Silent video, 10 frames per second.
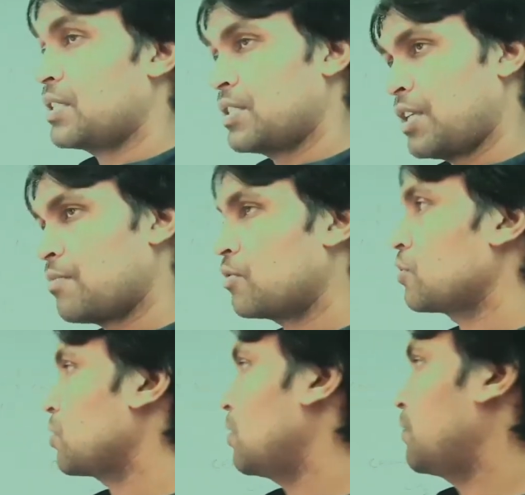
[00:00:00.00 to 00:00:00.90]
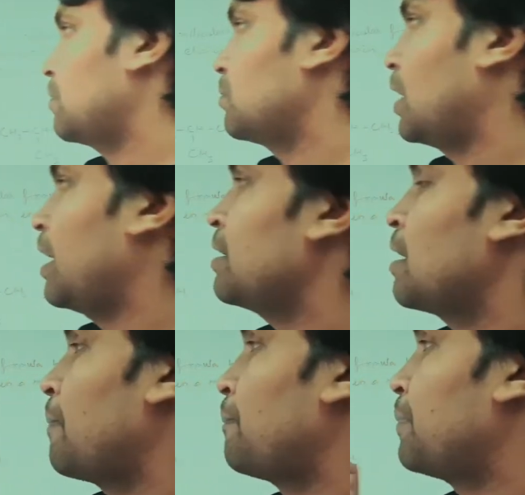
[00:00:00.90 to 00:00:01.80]
the same molecular formula
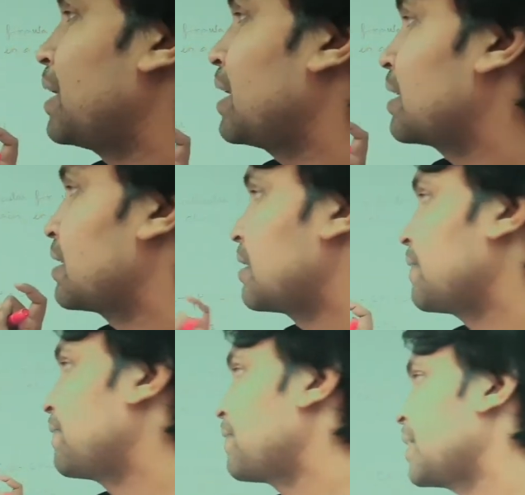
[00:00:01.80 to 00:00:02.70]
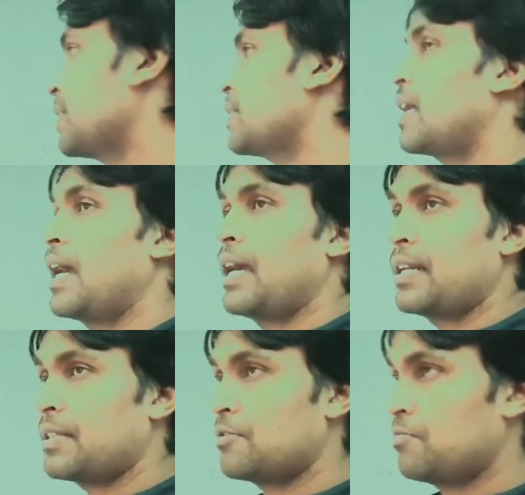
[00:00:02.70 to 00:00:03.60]
but different
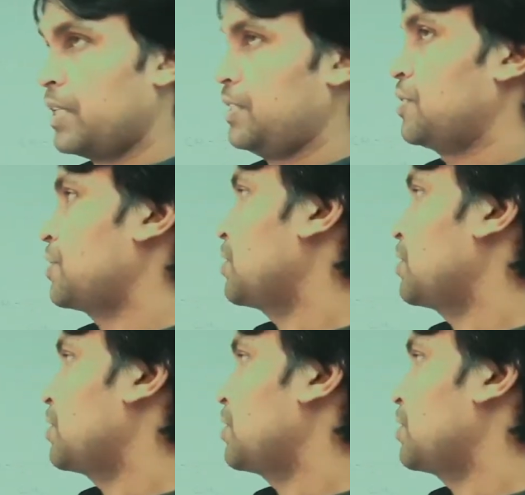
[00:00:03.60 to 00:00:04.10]
arrangement